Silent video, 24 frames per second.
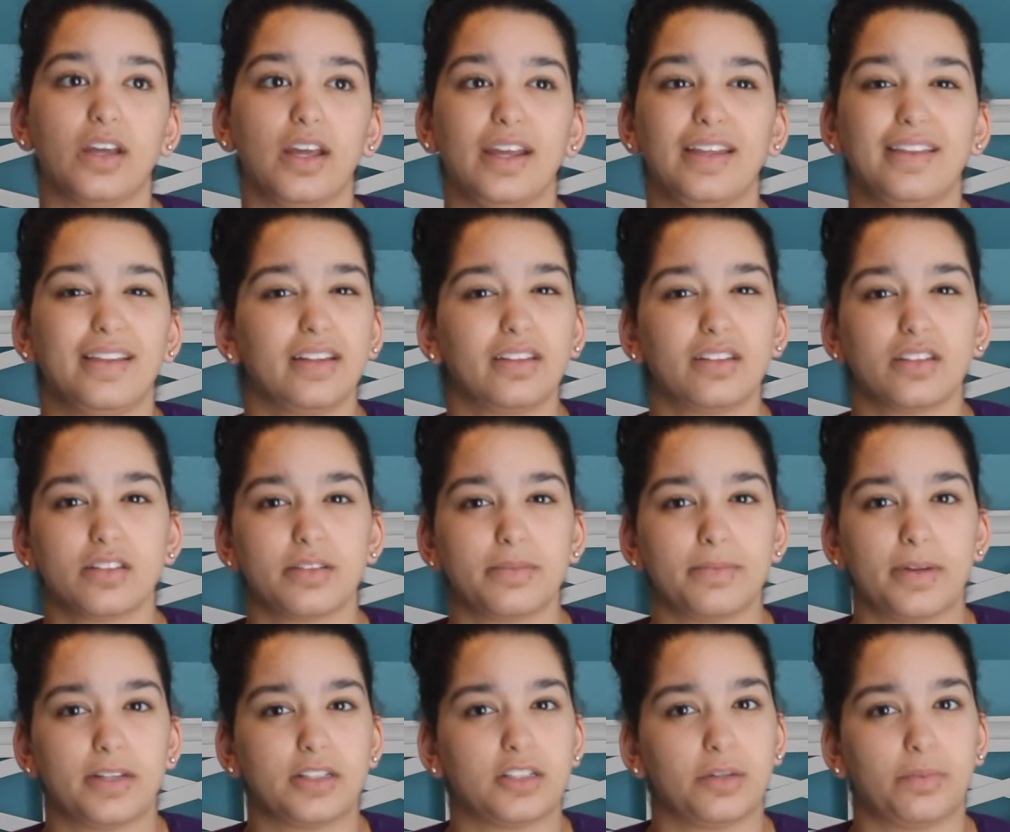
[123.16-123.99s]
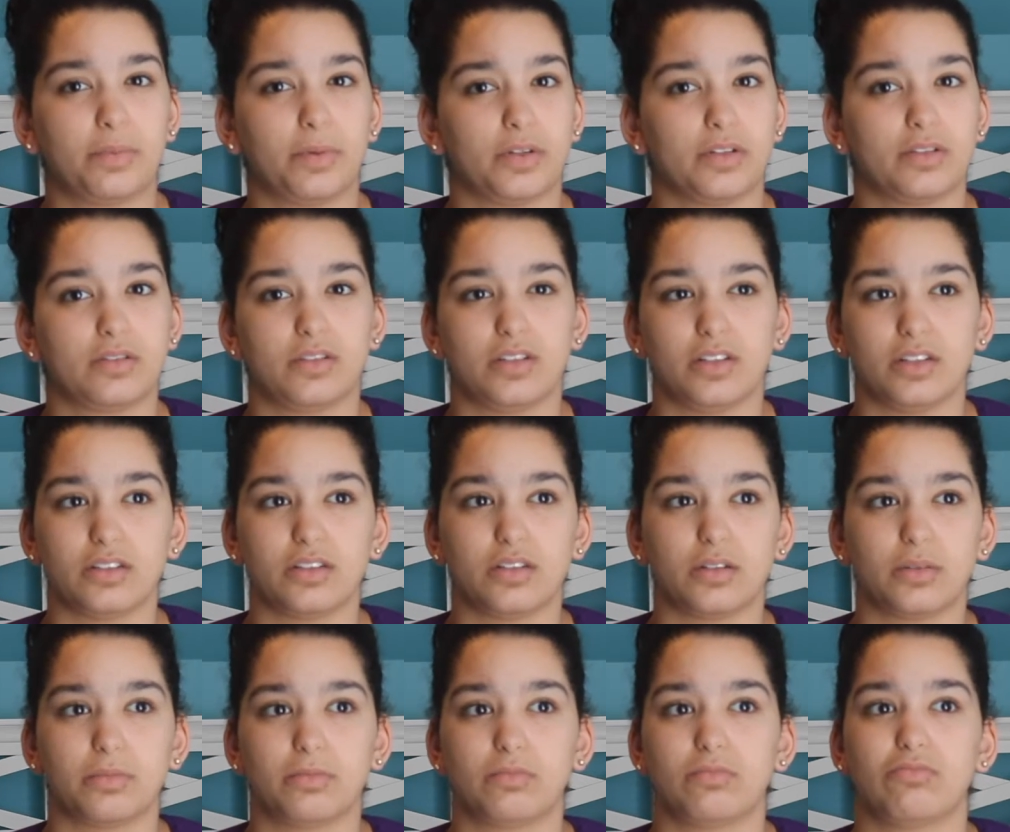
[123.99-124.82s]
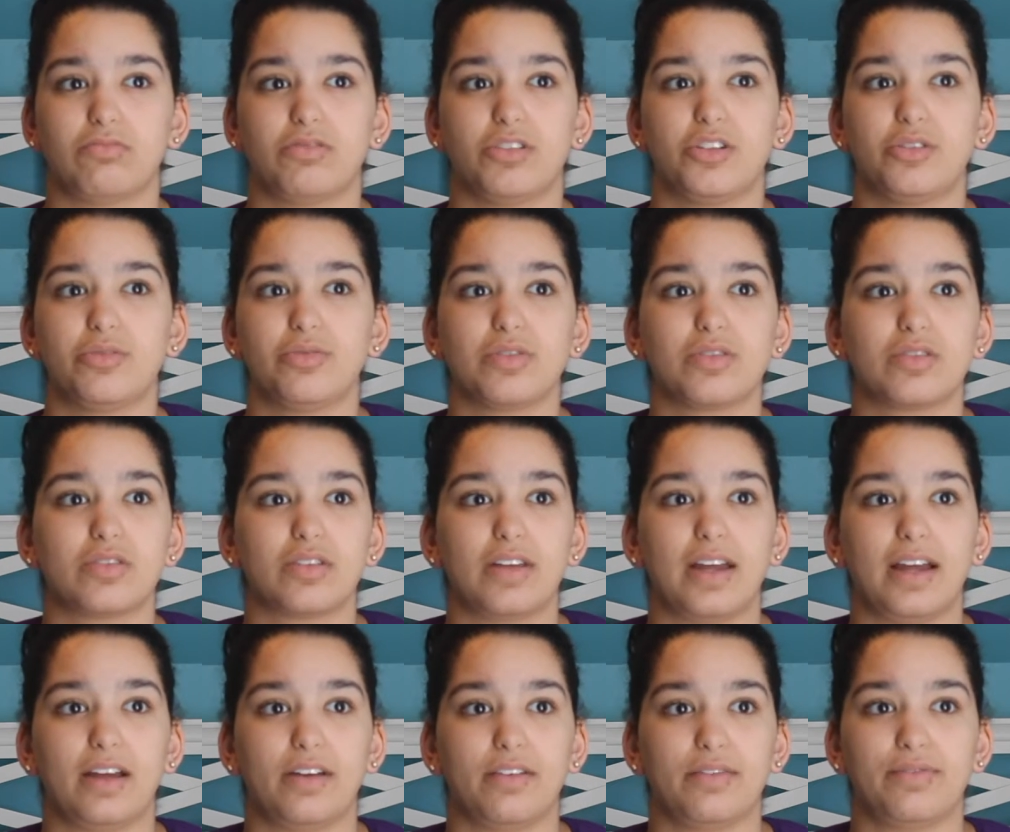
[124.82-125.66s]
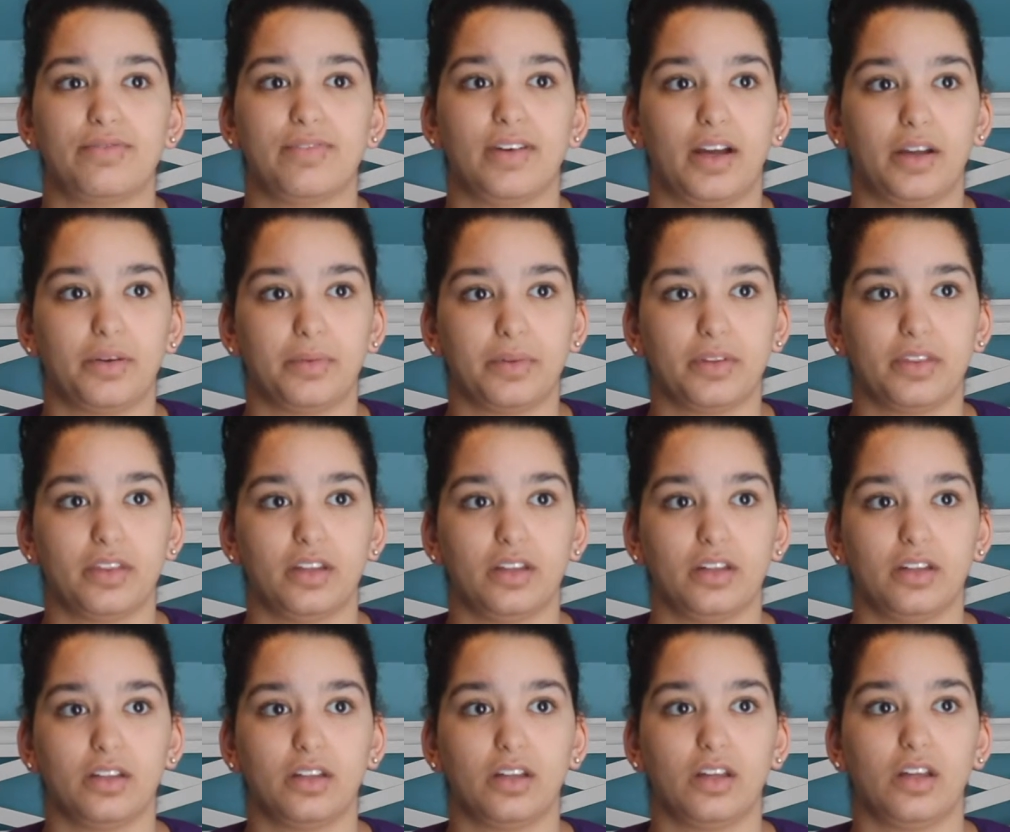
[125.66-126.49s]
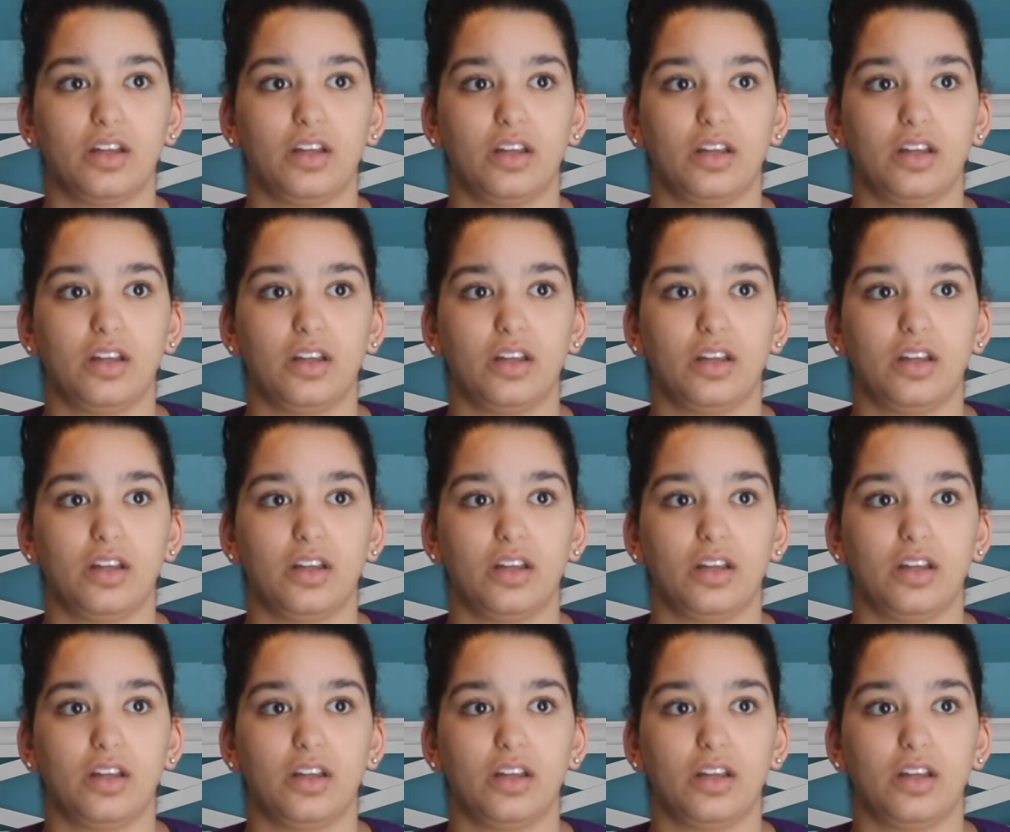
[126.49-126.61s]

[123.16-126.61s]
and that doesn't mess up her system. She was fine with it.